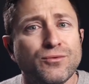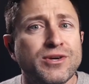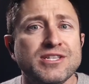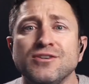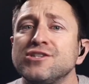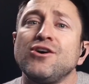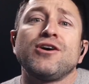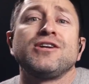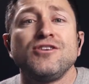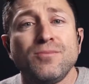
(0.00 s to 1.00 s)
research,
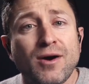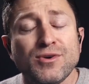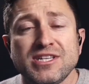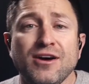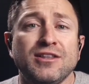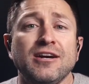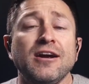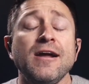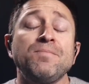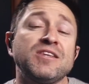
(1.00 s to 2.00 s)
talking to you about what's out there,
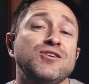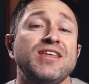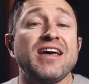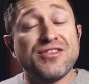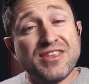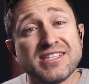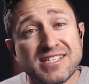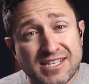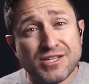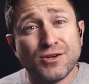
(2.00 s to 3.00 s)
so that this
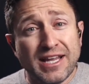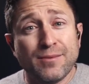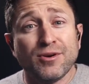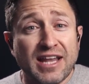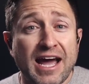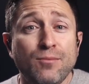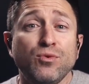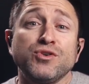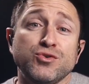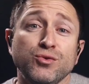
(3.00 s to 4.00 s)
digital labor lab
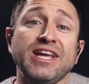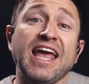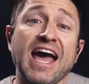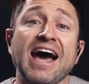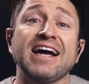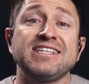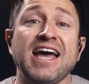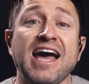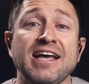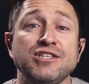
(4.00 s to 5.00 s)
will truly act
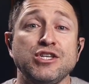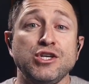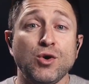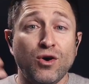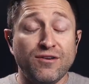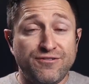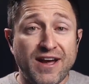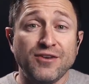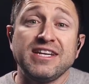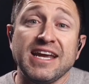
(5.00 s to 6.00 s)
as your
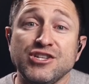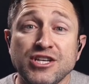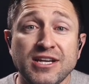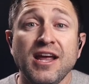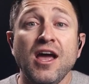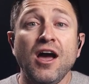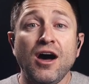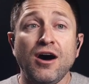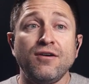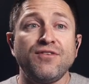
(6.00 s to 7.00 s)
foundation
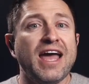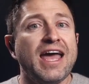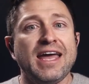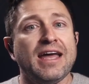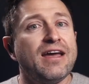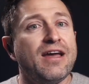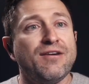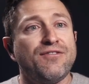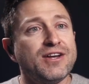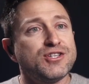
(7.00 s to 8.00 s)
of, hey,
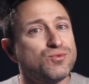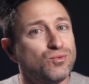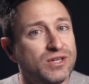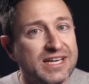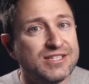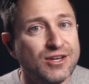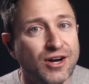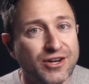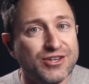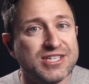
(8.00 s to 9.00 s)
if I just need to
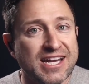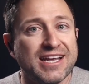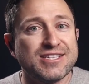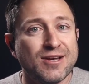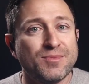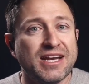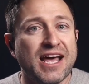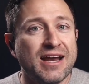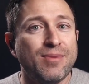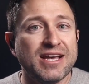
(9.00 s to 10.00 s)
understand something at
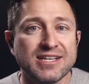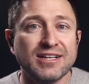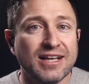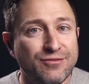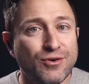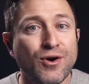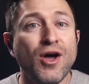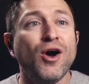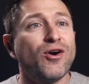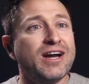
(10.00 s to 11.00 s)
a basic level,
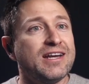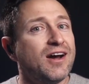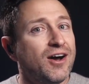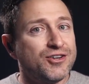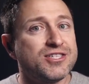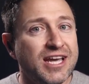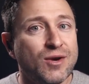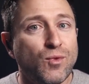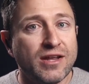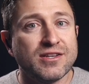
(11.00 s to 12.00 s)
or I need to understand
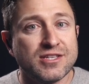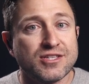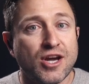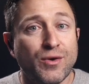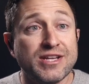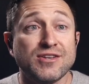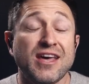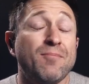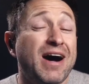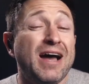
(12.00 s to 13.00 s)
where this is going so
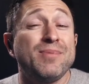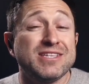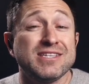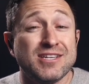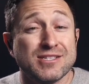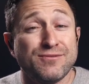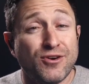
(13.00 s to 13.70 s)
that my business doesn't fall